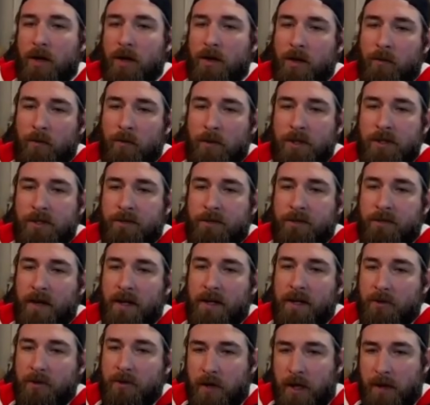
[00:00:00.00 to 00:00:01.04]
that we define
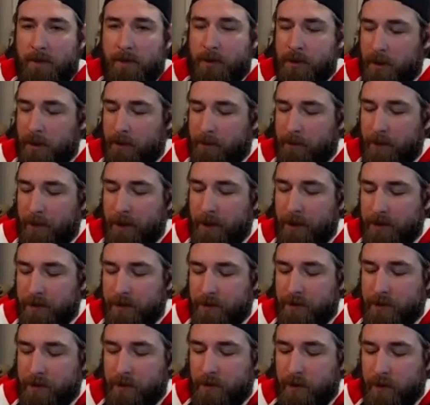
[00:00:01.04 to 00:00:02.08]
a dropship
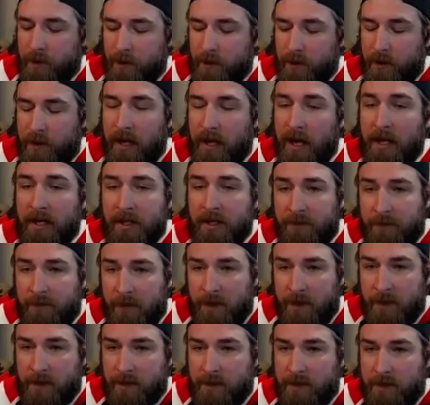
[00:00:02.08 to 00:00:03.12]
is can it
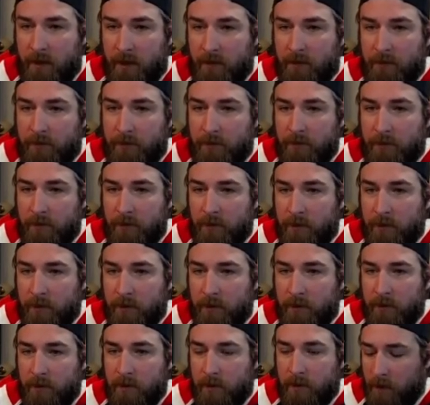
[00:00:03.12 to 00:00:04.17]
defend itself
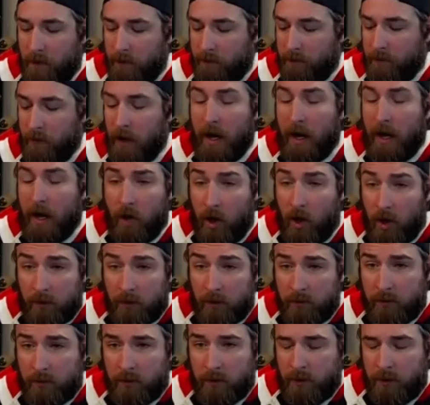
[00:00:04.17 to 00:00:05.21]
for how long,
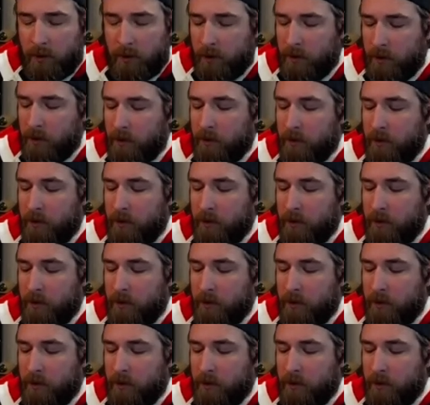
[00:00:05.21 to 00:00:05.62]
mm-hmm.